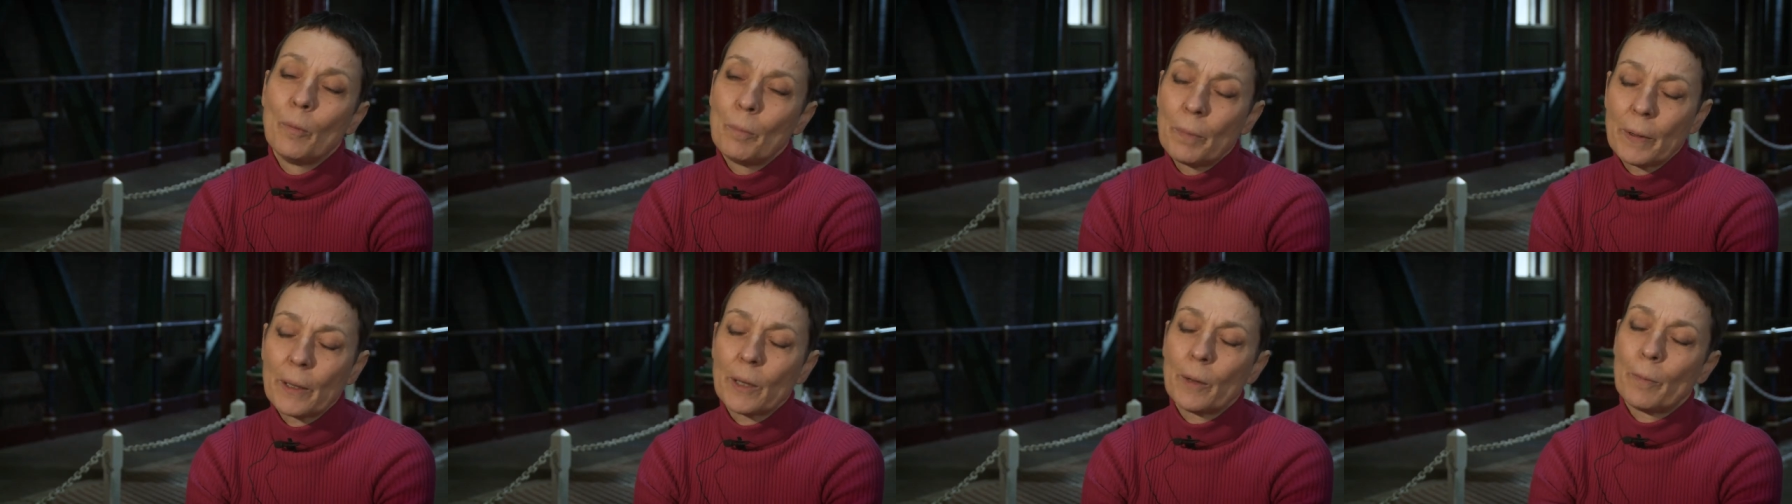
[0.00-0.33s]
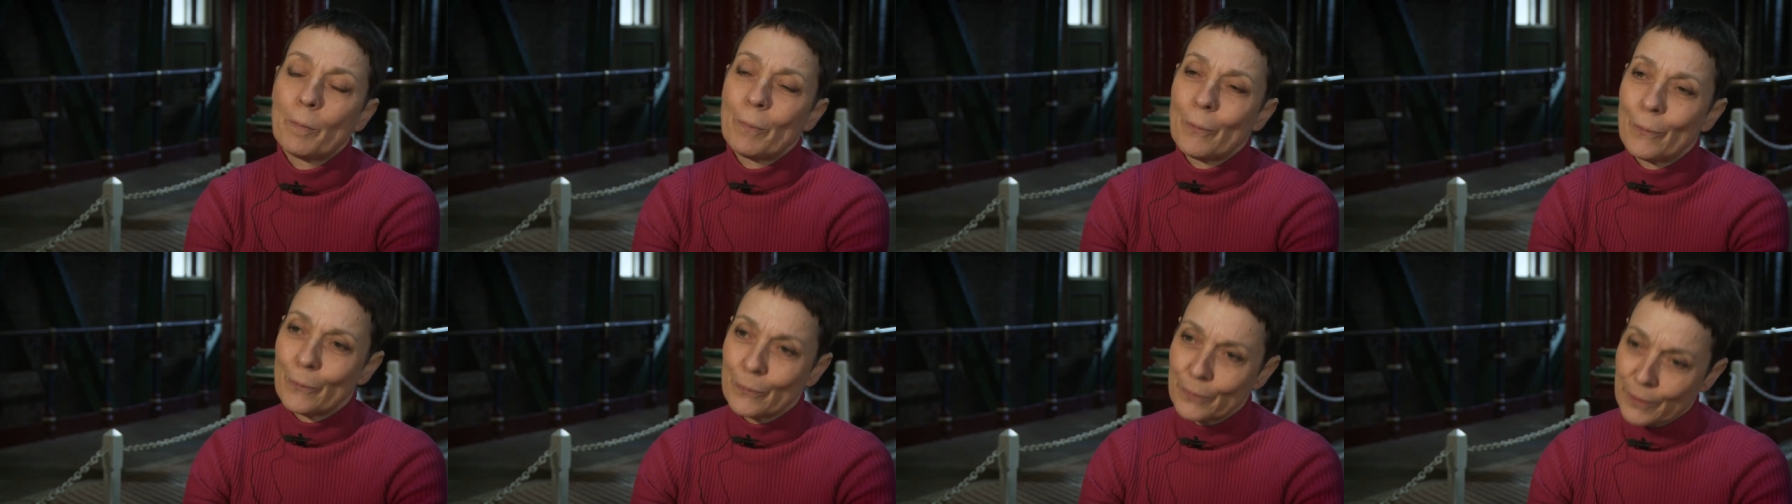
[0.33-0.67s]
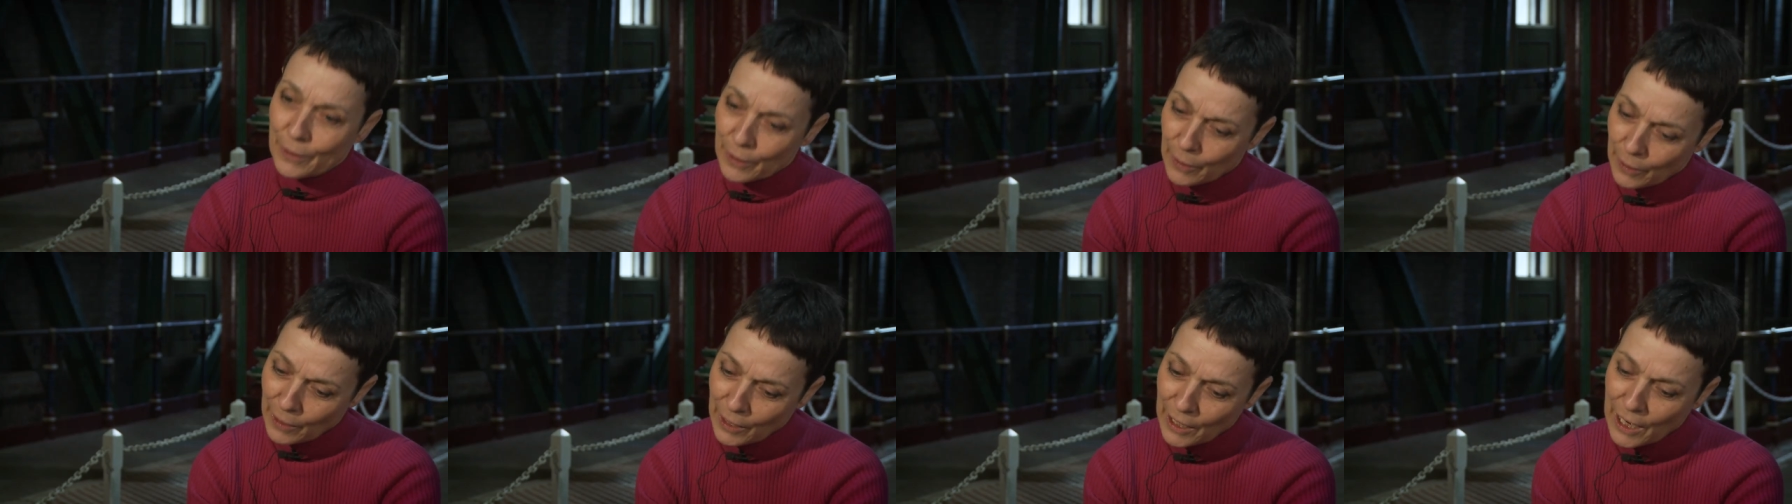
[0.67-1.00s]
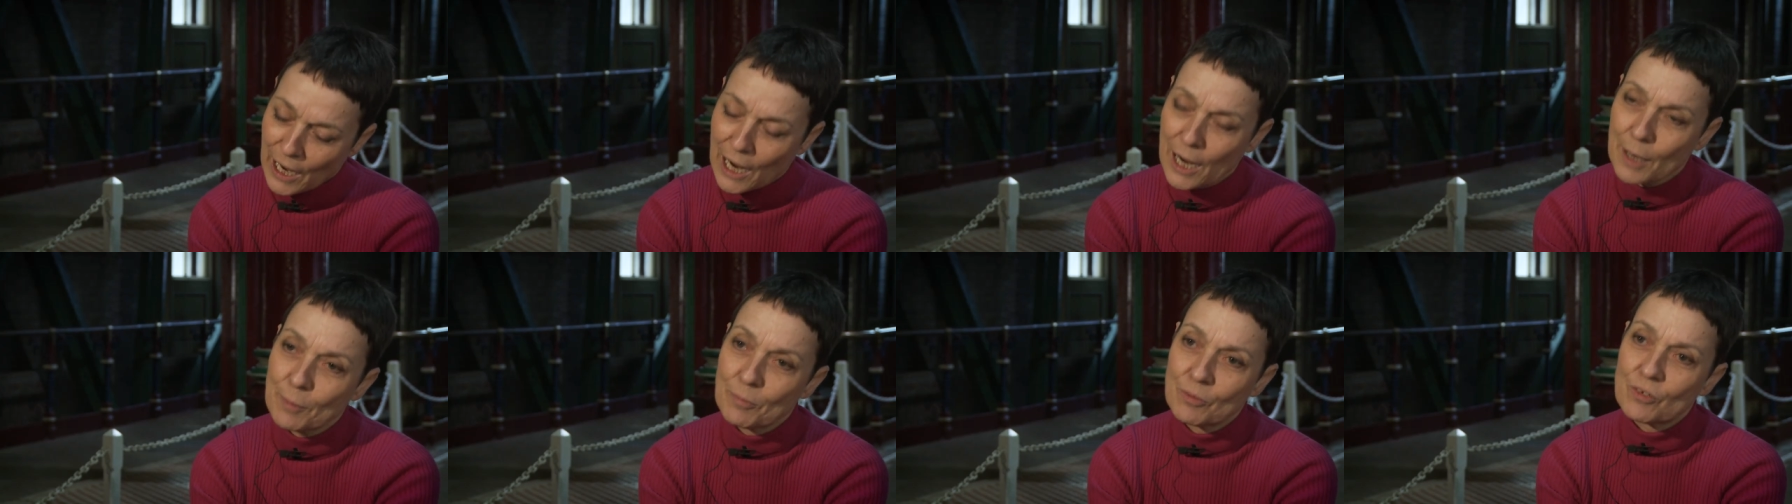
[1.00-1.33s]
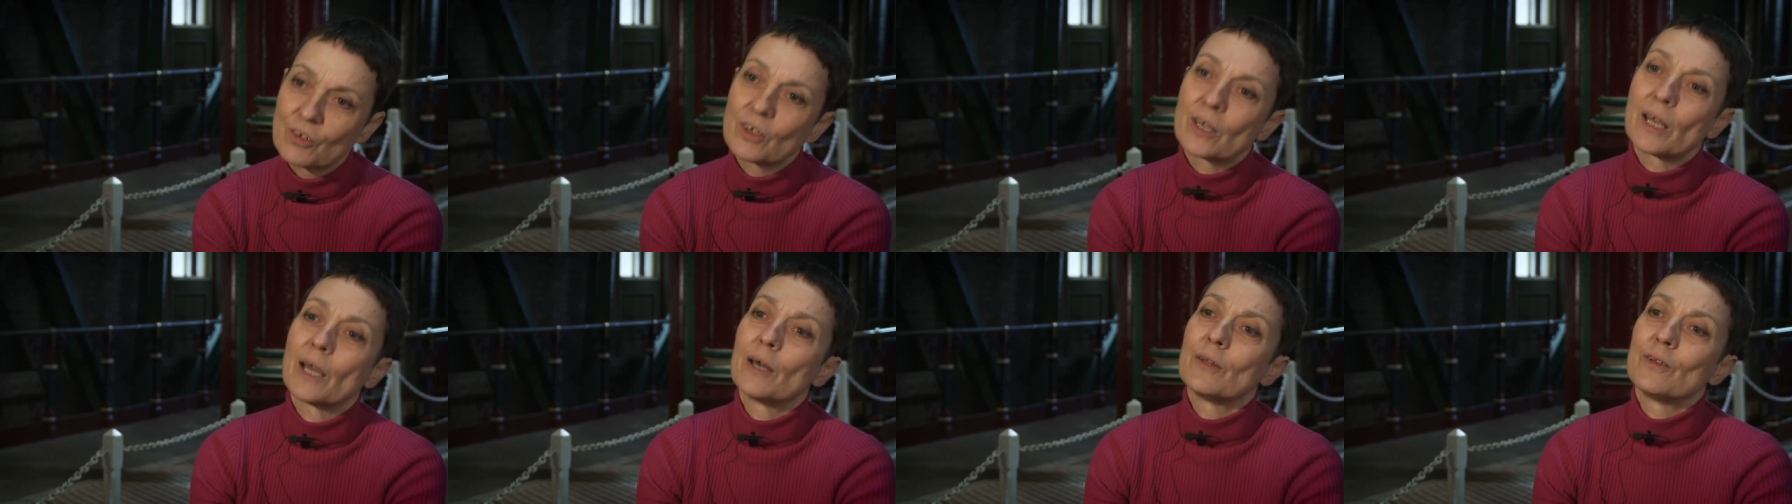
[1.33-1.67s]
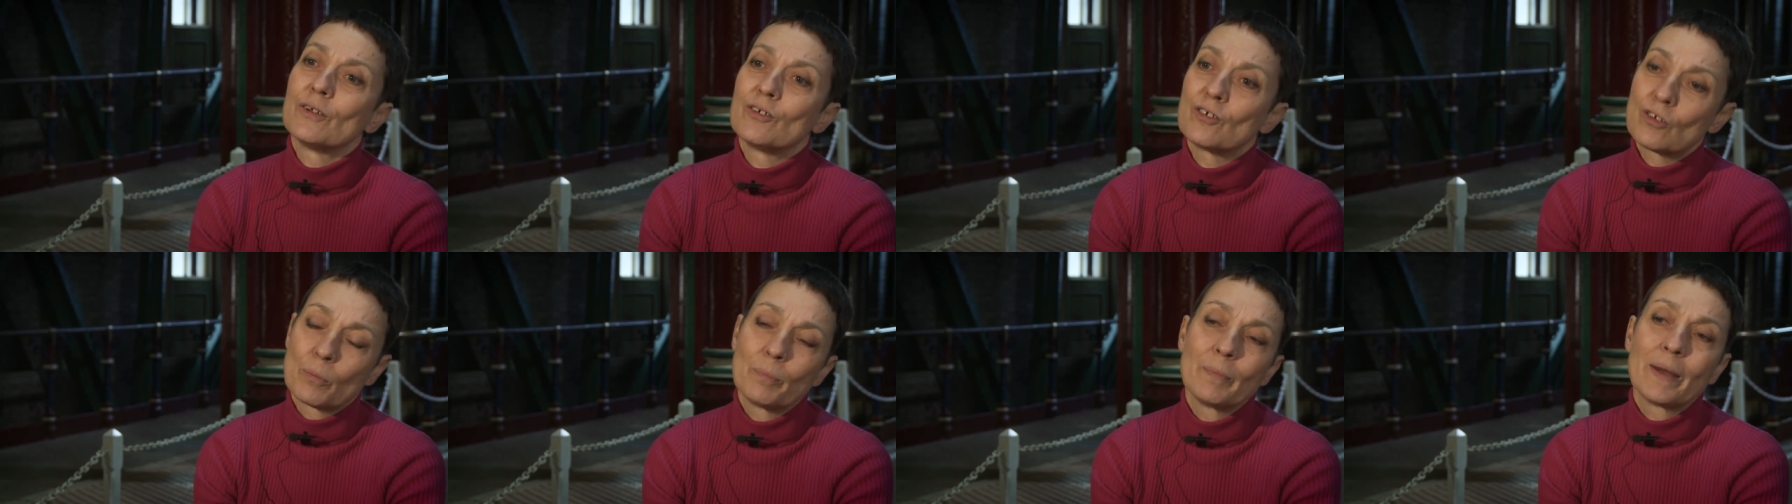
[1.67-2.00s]
people that came
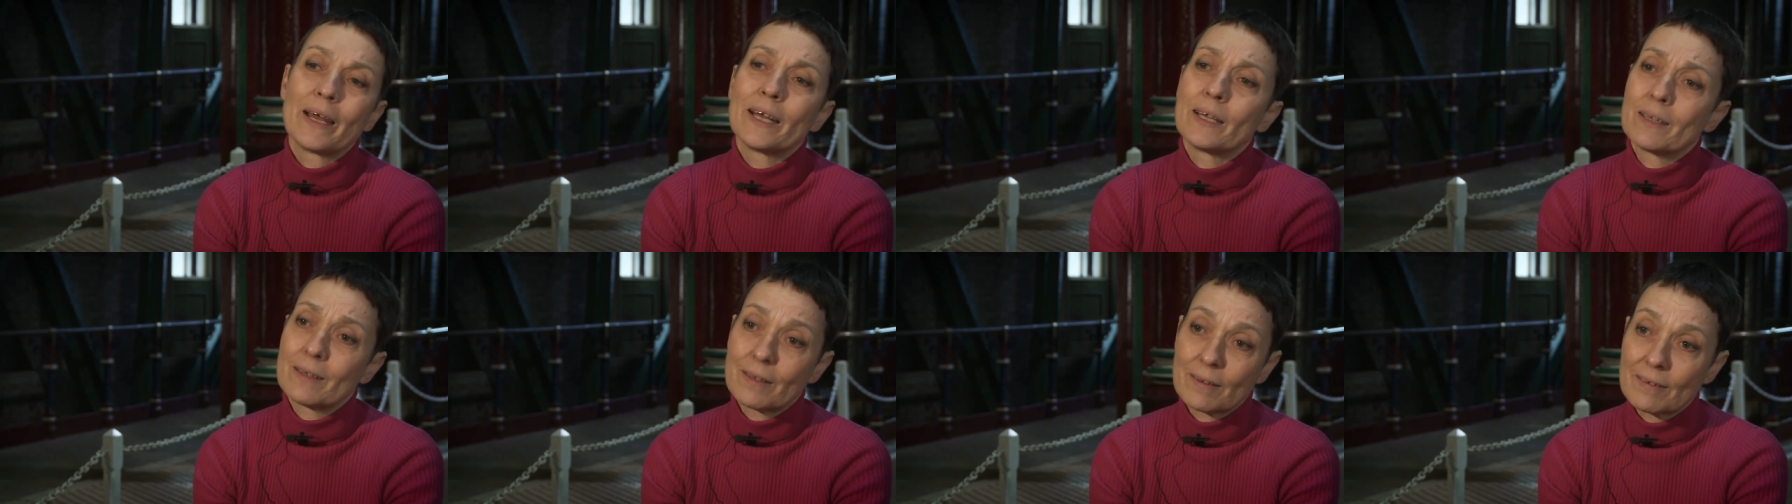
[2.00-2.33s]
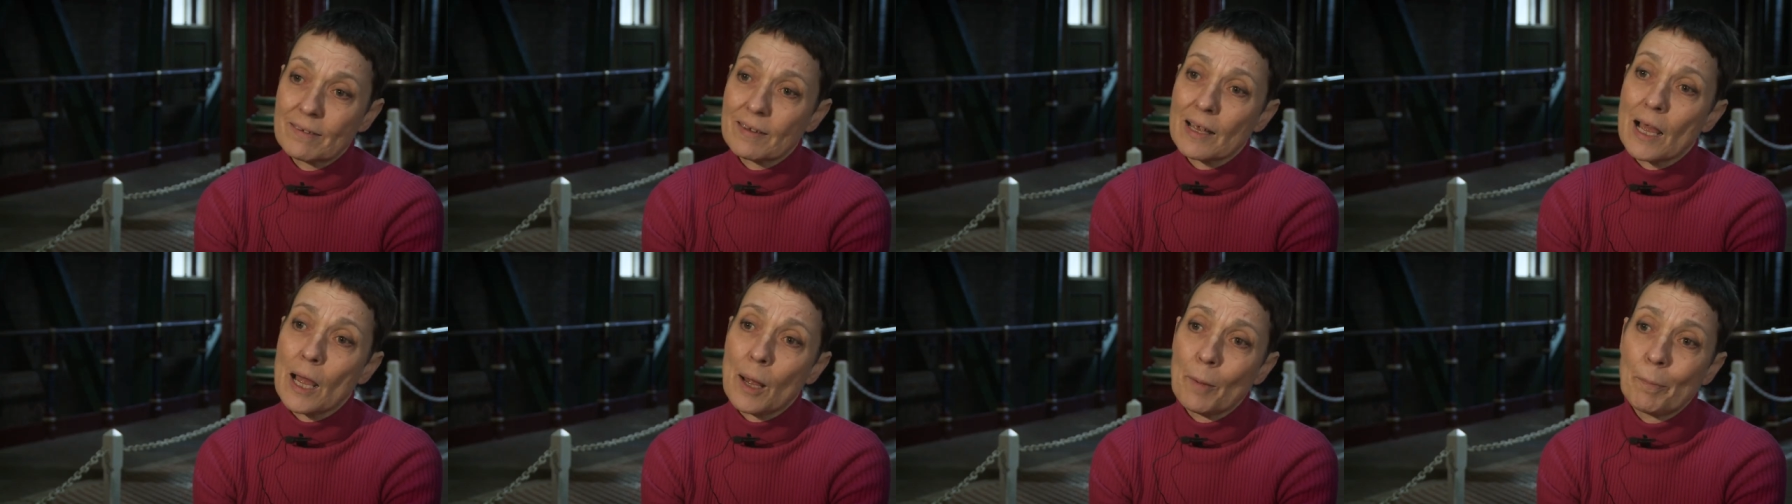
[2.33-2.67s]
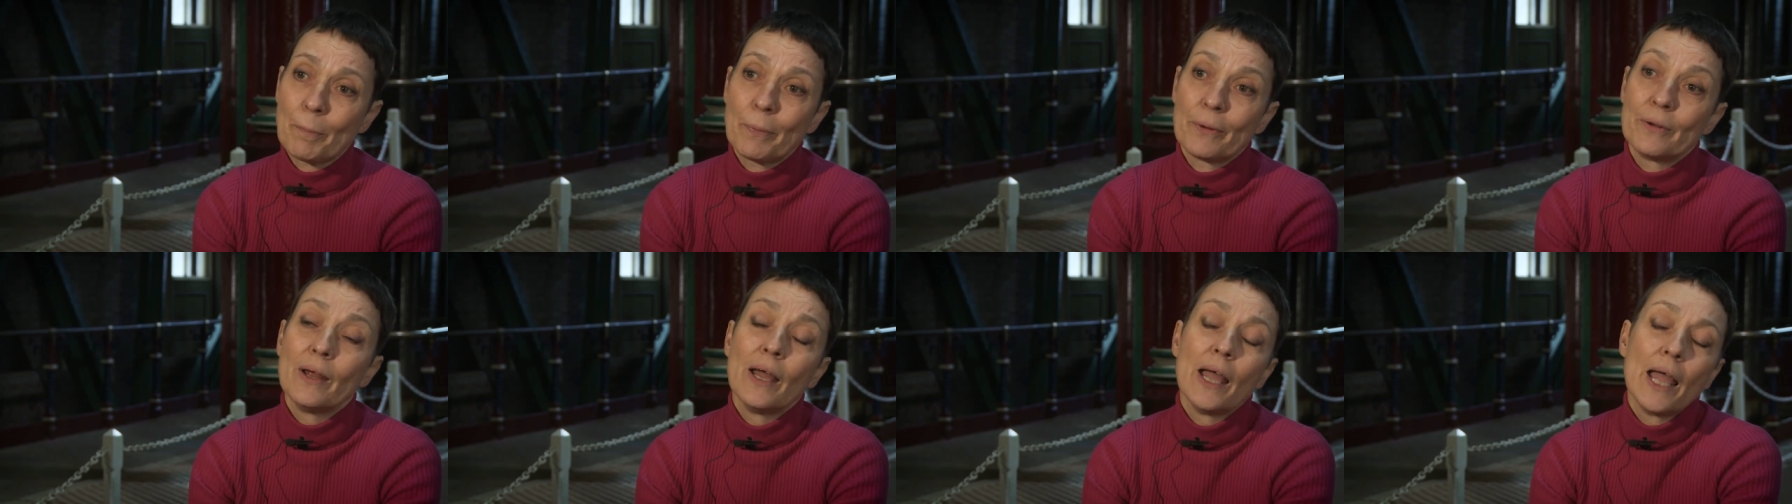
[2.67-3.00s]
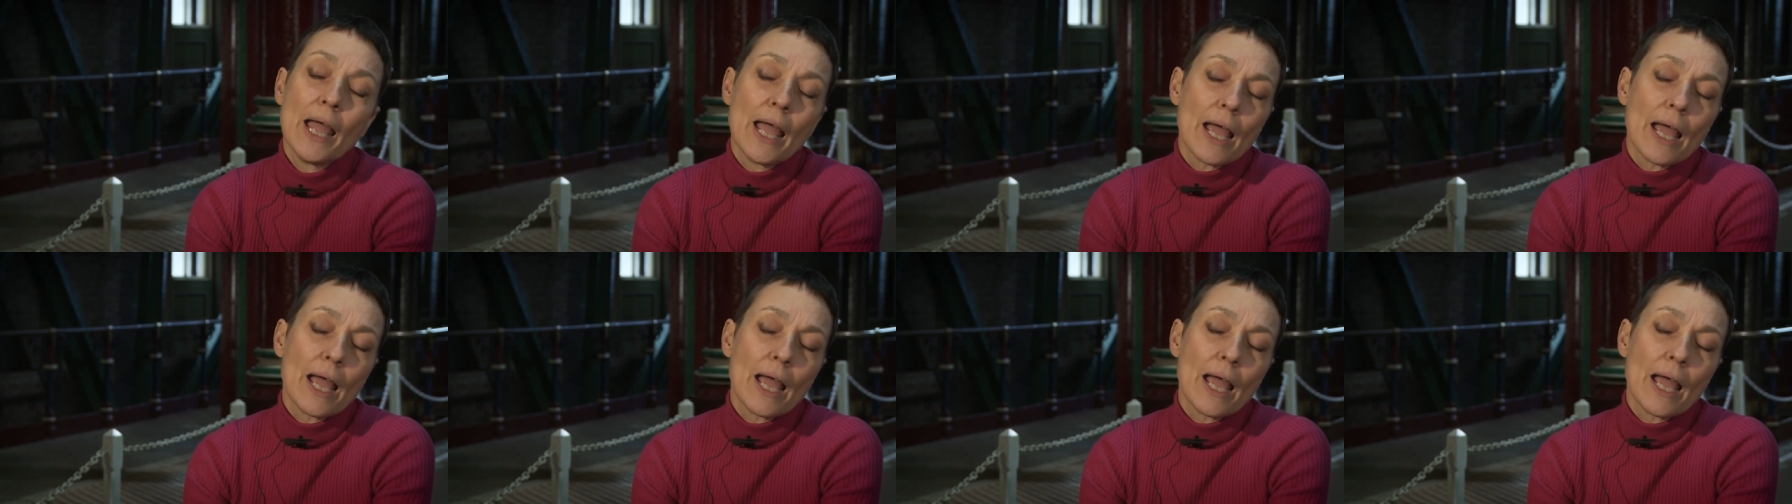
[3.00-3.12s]
together to make this happen.